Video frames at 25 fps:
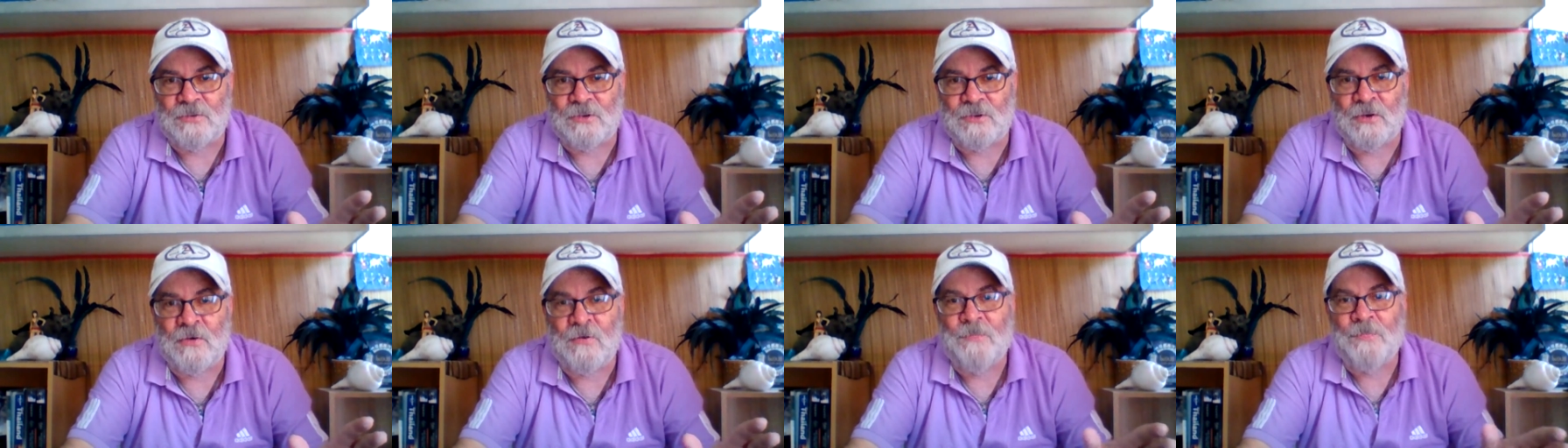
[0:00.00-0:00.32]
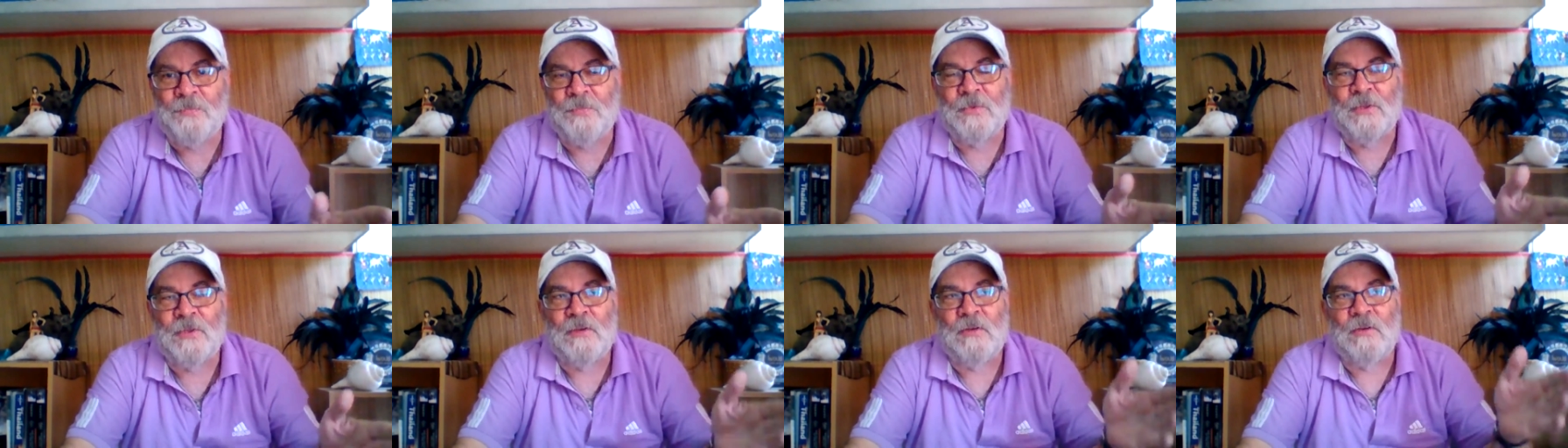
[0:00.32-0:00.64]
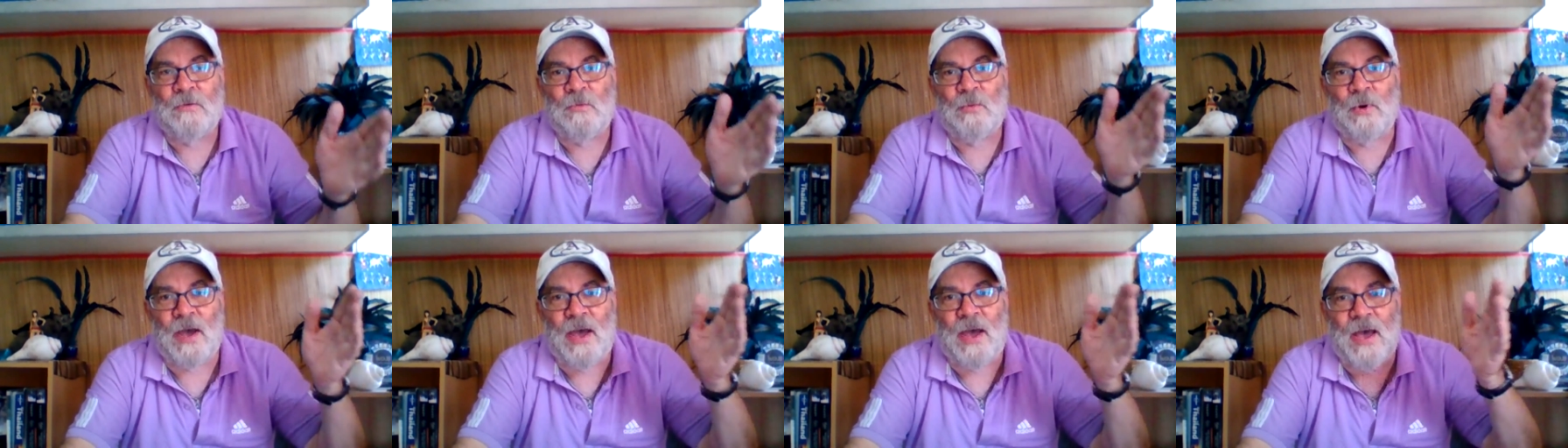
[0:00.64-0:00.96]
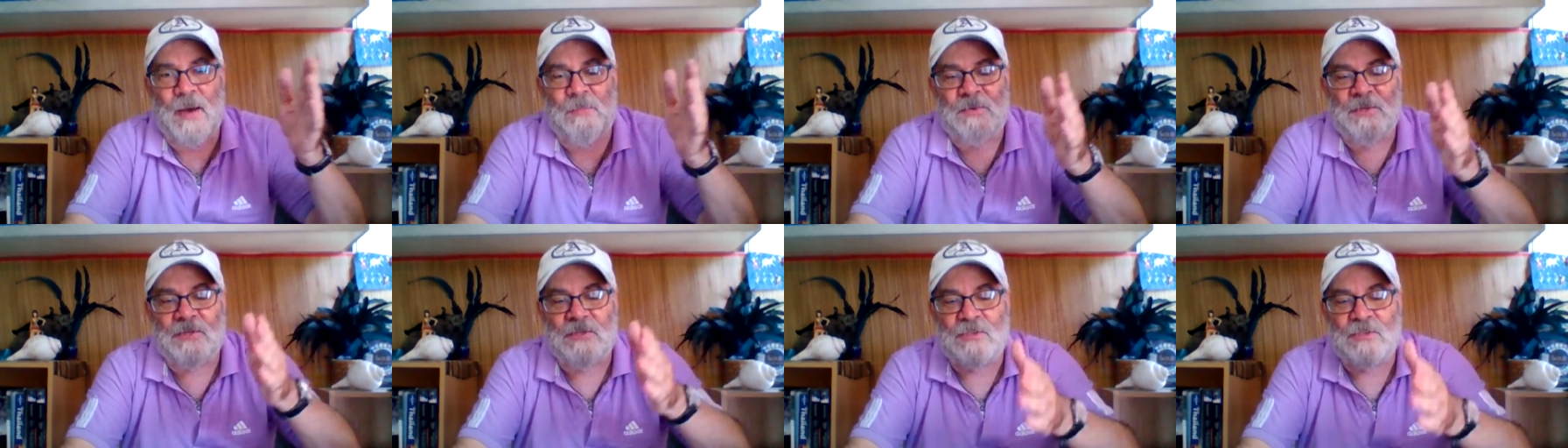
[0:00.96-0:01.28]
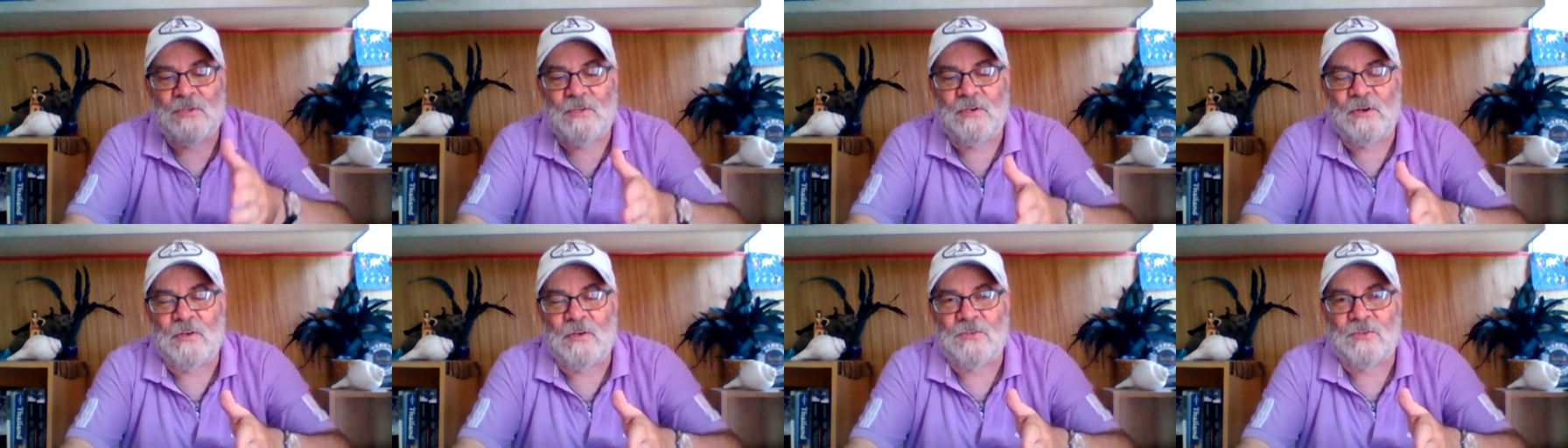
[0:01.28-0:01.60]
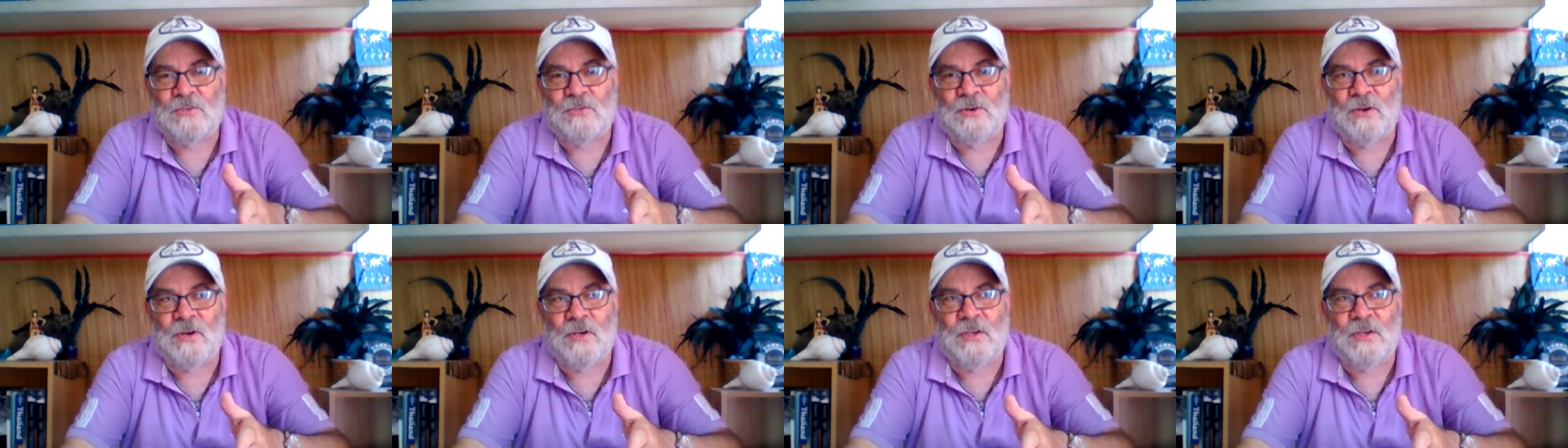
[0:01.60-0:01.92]
So what happens in
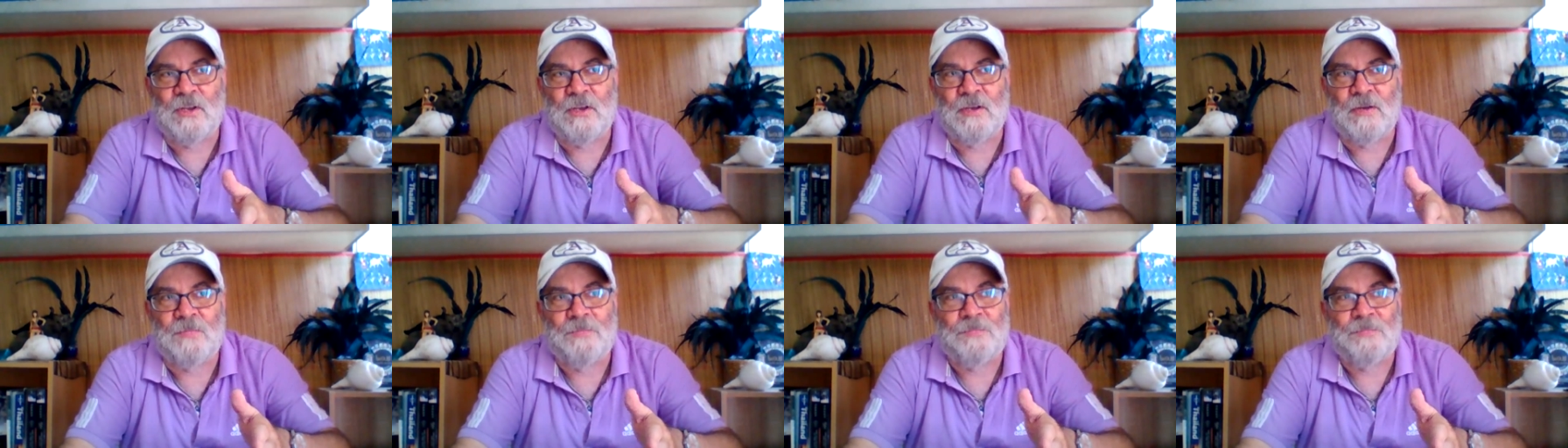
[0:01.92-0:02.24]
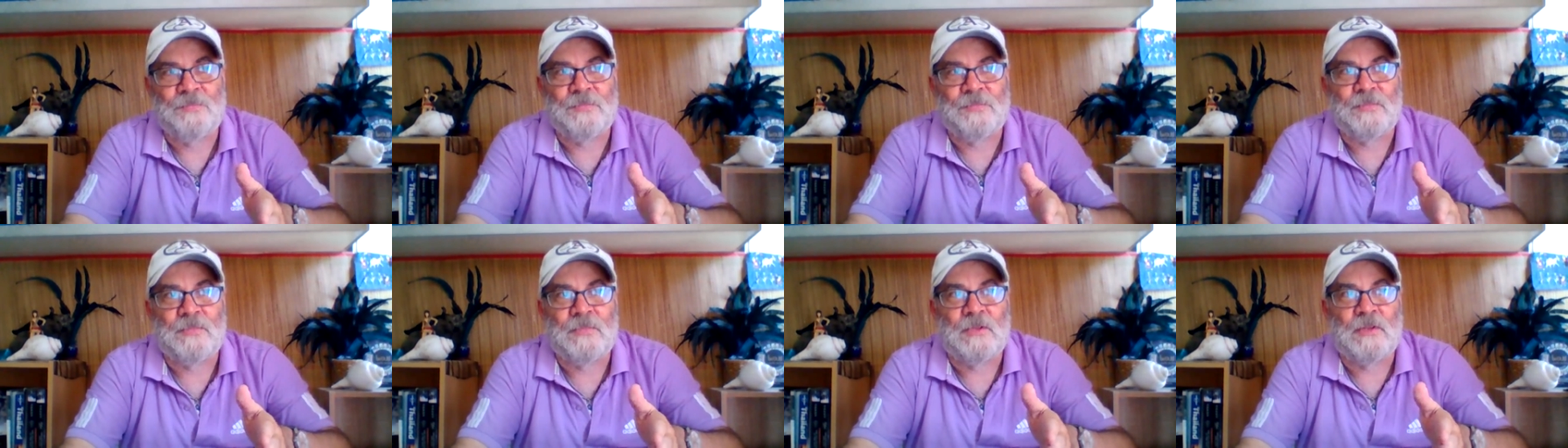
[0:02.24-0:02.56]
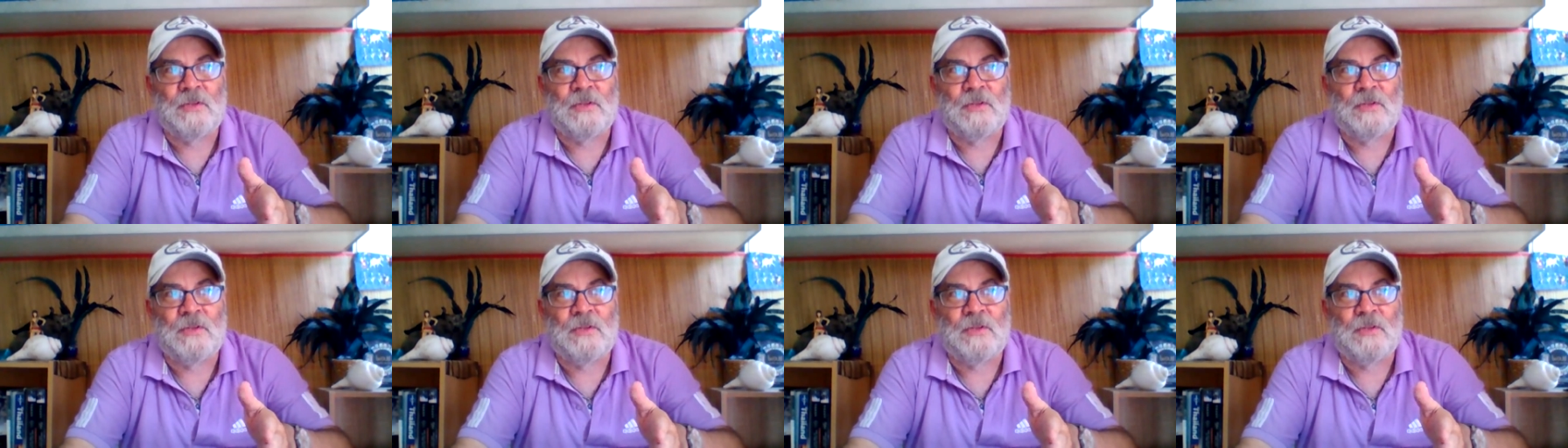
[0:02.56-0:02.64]
Australia,